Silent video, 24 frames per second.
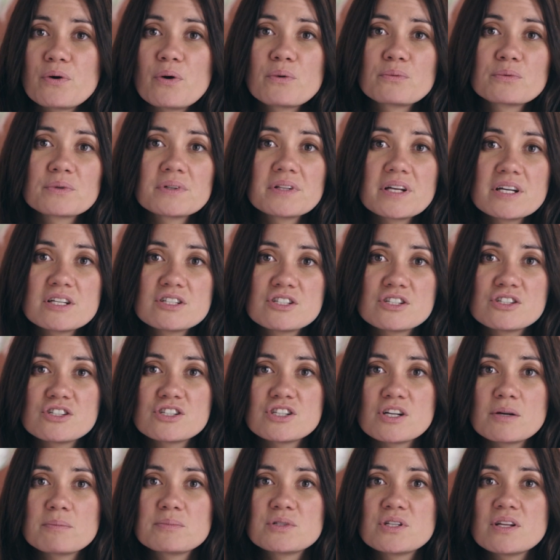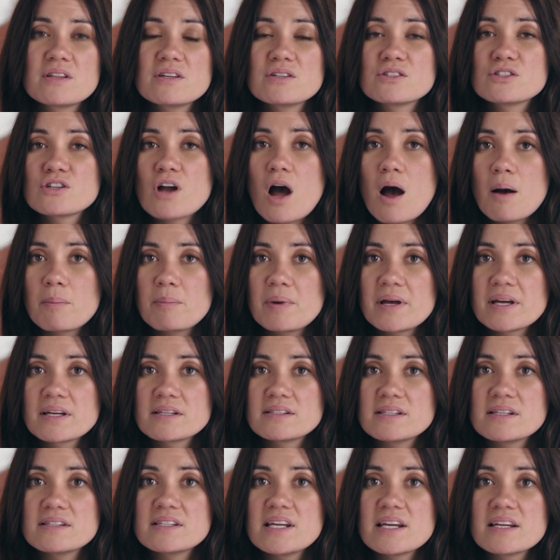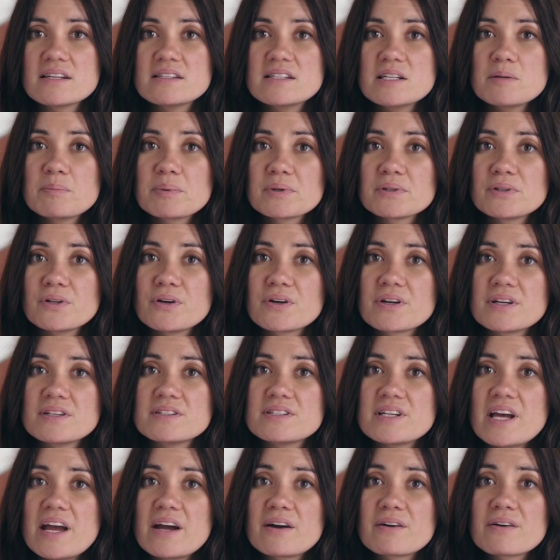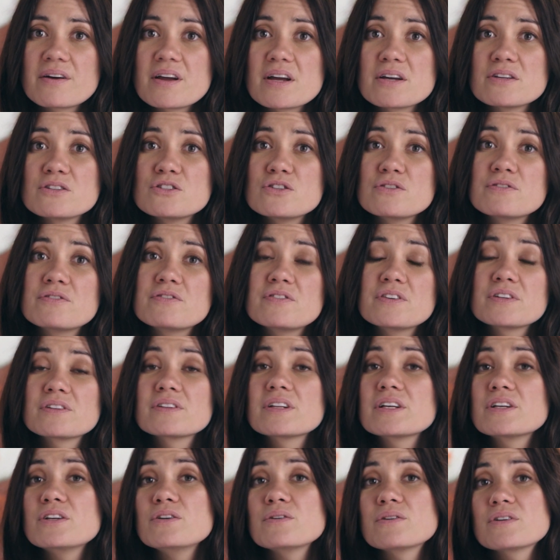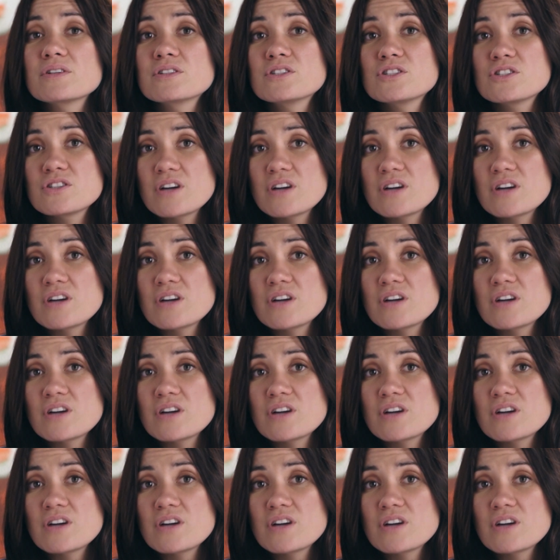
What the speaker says: your own relationship to these topics and take a deeper look into areas you feel like you could